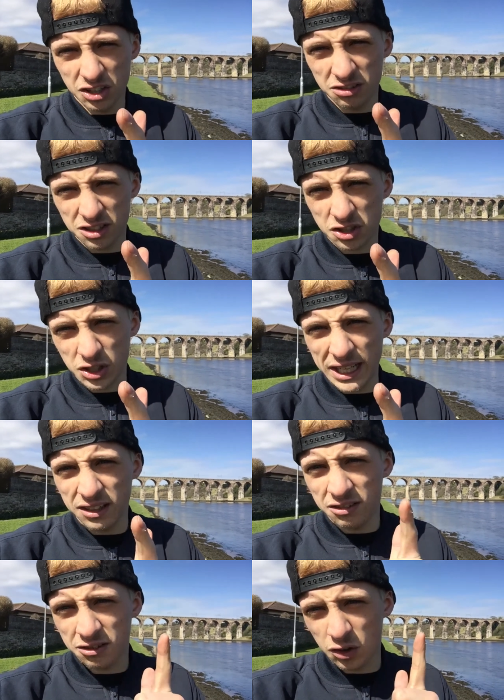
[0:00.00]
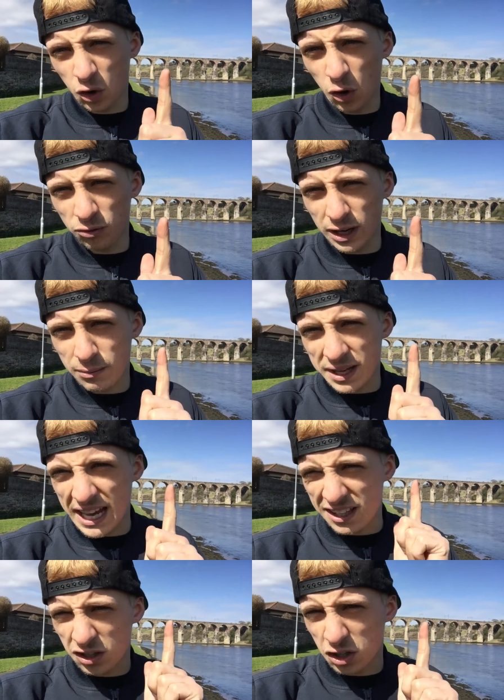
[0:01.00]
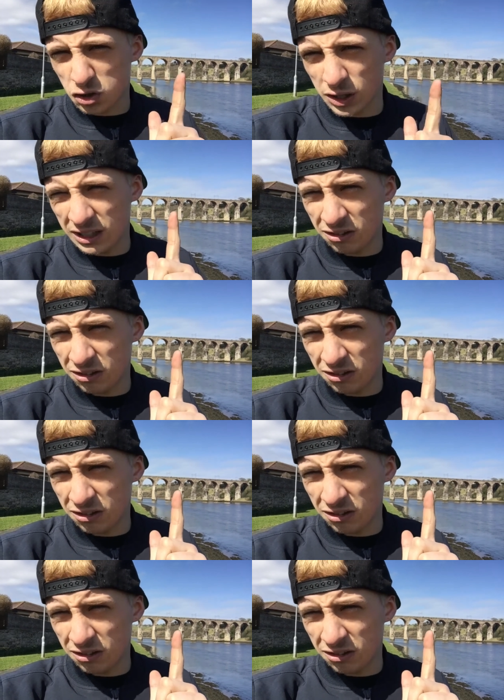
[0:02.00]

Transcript: use the trains, so hopefully I'll be getting on a train,